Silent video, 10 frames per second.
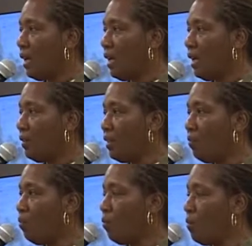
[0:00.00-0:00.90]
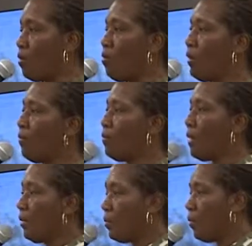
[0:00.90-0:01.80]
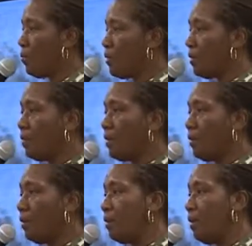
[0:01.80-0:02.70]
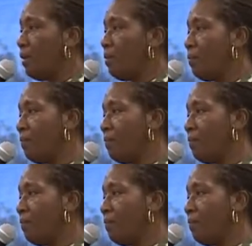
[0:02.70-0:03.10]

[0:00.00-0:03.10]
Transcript: and then going from there in terms of their uh,